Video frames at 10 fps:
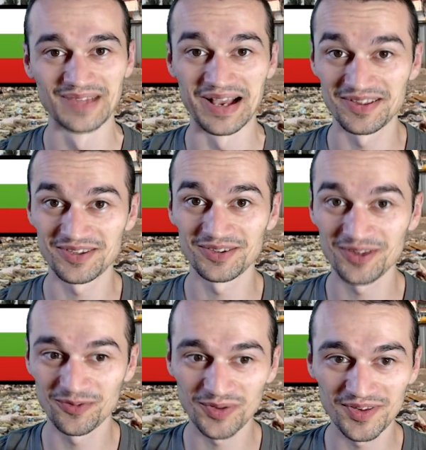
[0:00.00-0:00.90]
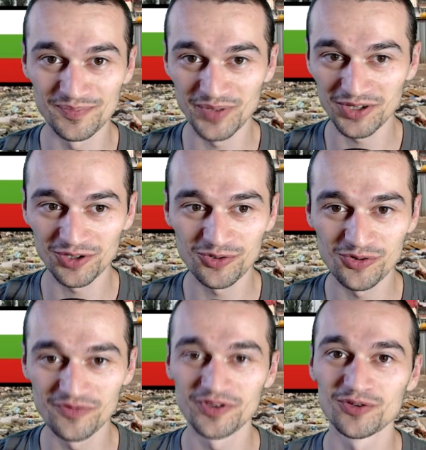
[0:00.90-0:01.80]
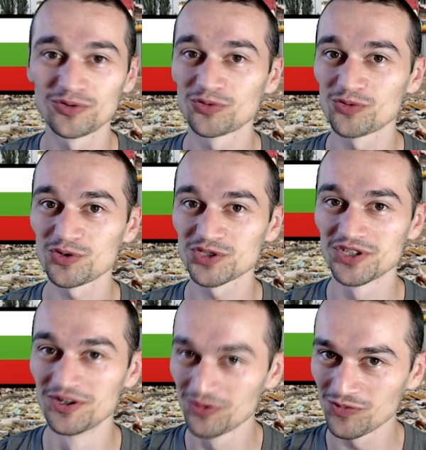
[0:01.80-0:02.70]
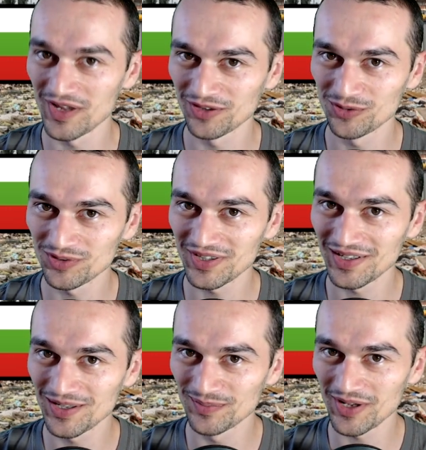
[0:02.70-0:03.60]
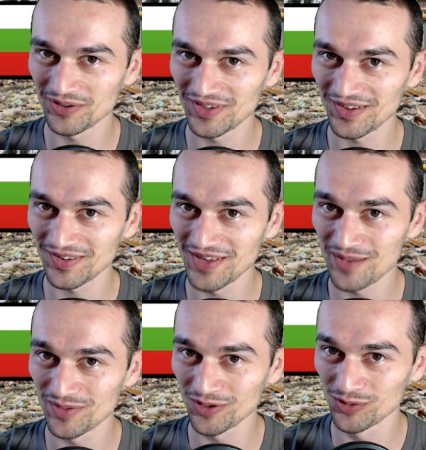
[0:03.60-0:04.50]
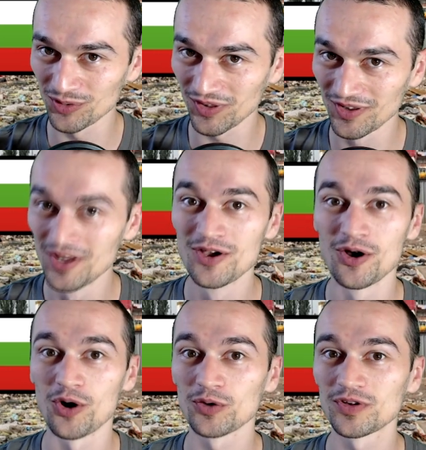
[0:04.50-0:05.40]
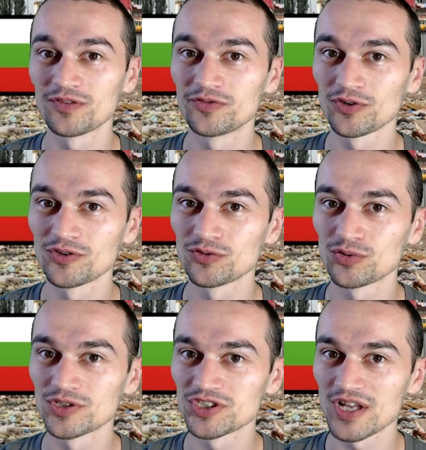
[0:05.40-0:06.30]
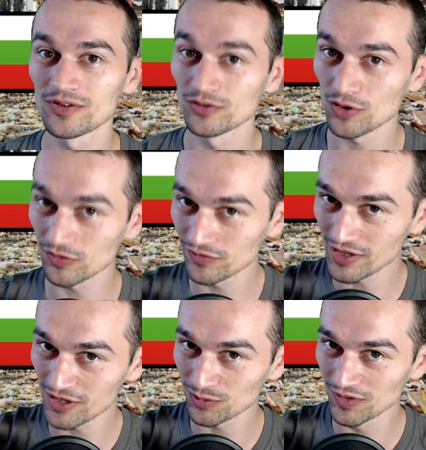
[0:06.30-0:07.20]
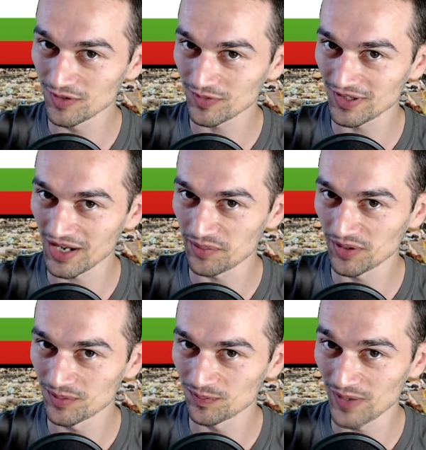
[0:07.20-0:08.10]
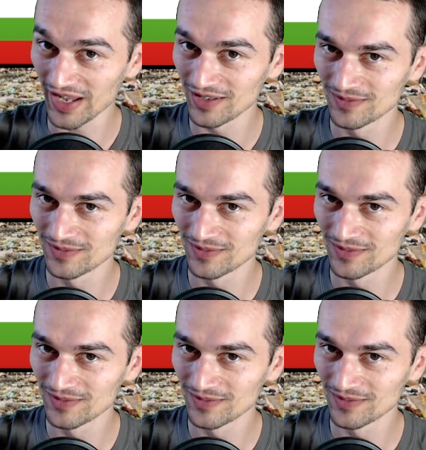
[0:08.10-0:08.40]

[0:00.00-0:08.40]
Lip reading: I think this was a pretty cool video to watch. What do you think about these neighborhoods? Also, if you're new to the channel, don't forget to subscribe. Bye.